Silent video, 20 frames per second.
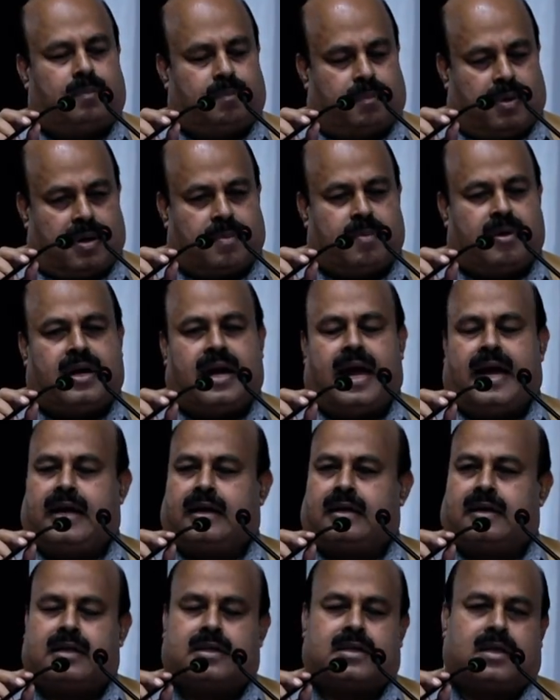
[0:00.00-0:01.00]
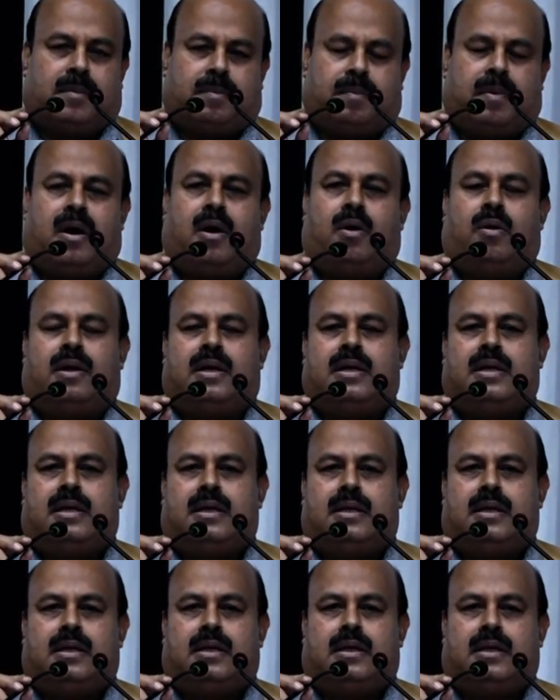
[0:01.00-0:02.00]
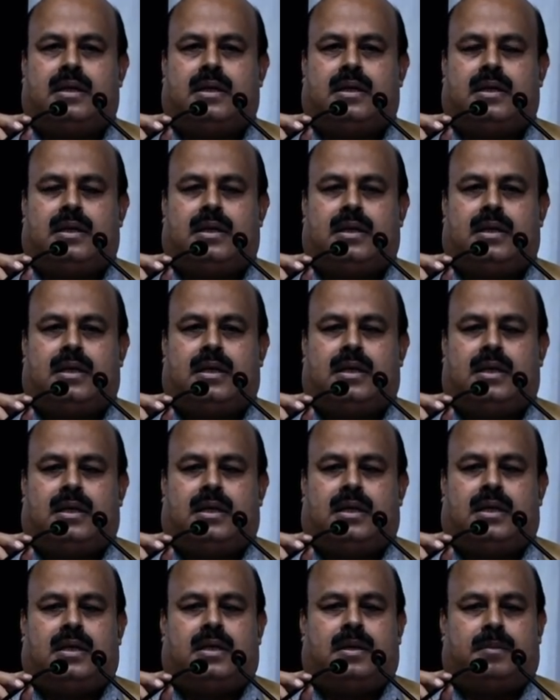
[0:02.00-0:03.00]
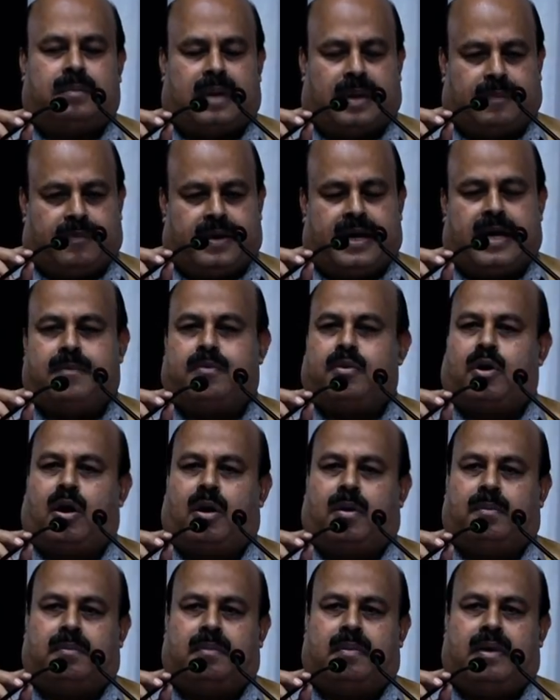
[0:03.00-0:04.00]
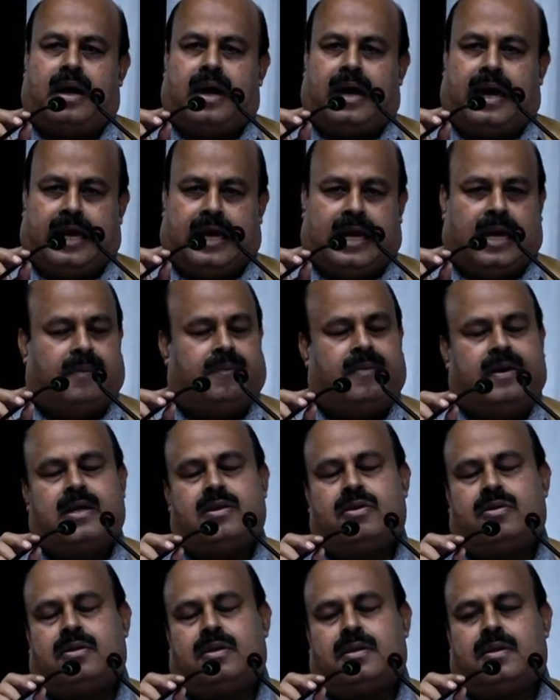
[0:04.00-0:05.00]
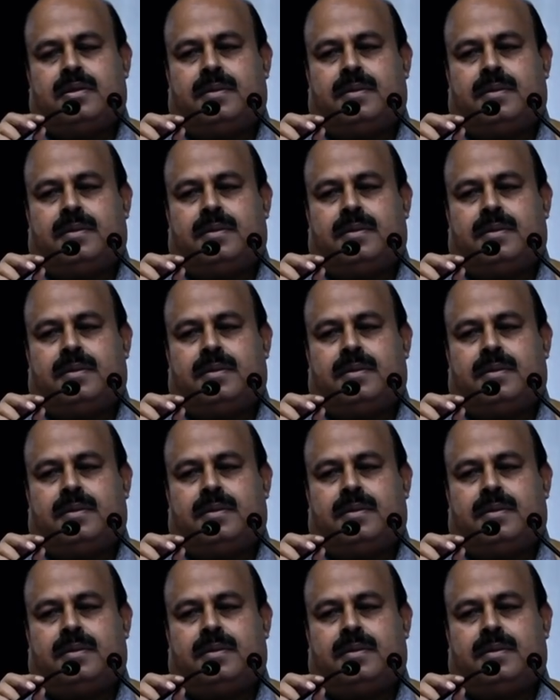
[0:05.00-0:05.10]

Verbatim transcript: former Directors of Power, my friend from IL&FS,